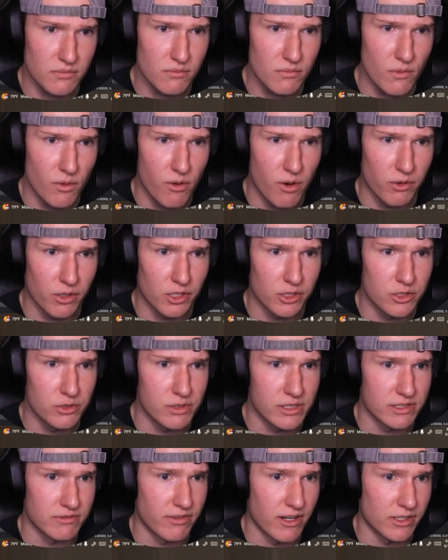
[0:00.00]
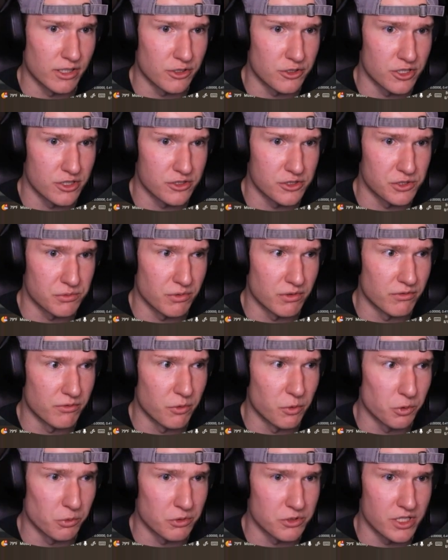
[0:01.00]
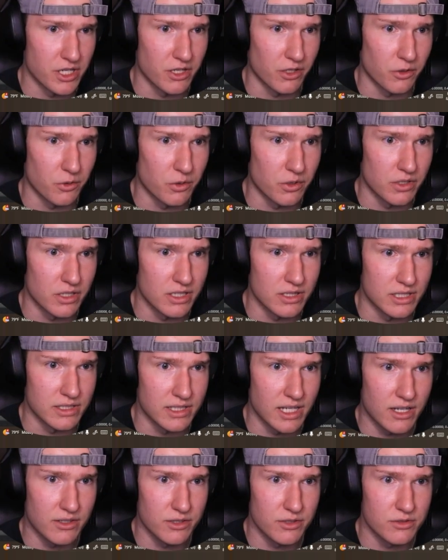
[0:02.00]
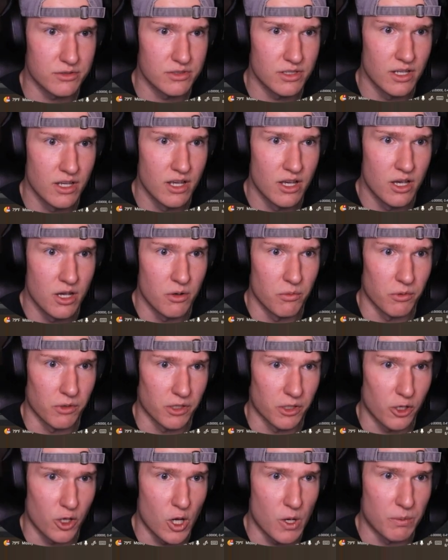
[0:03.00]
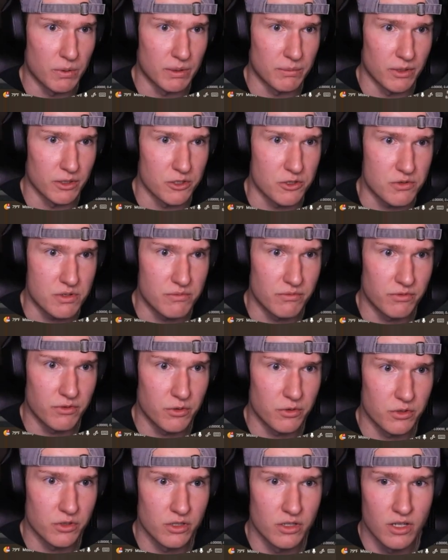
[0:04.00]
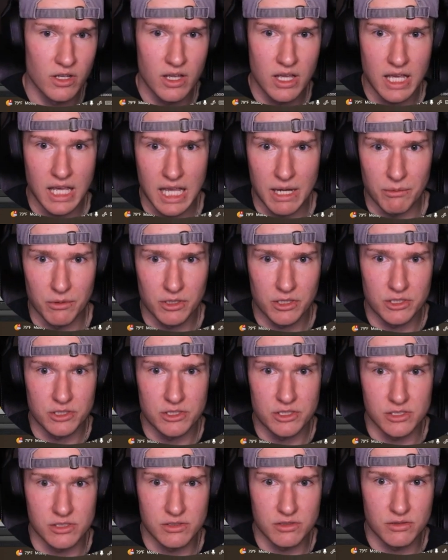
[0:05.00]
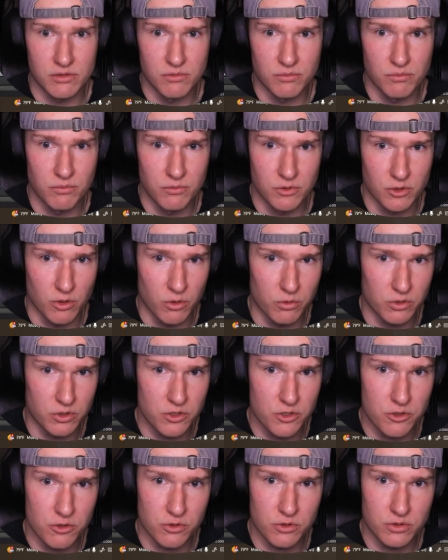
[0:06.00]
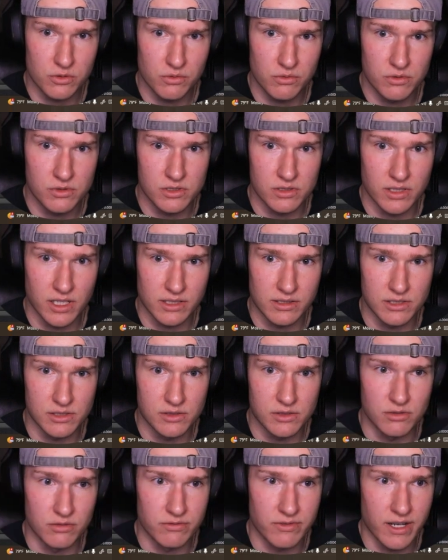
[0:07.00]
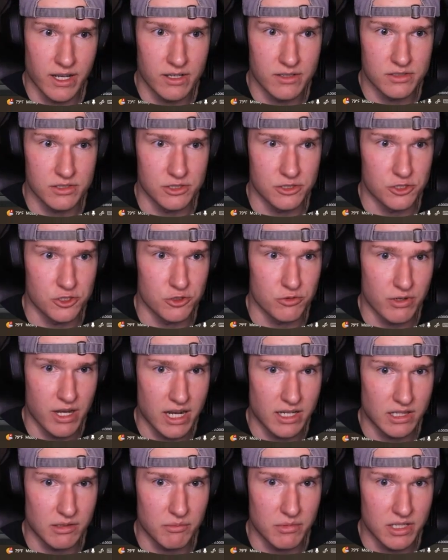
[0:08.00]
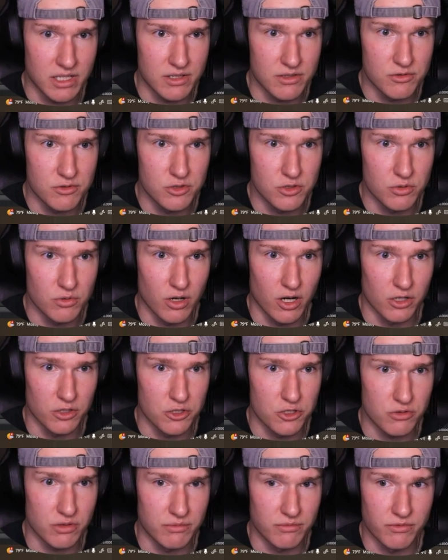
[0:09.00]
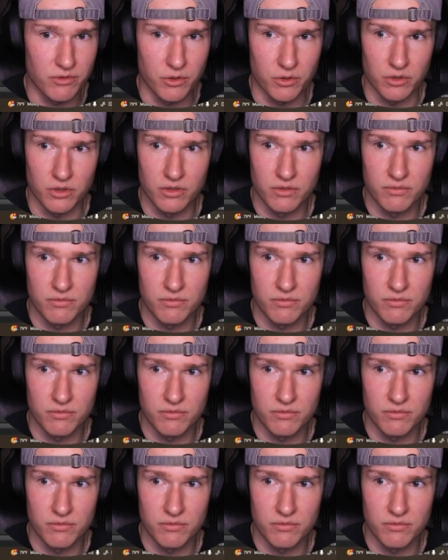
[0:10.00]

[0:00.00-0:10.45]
All we're going to do is find our Justice 1 folder, which I included in the downloads. We're going to open up our stream folder, and we're going to just hold Control, select these 2 files, and just drag them into our stream folder.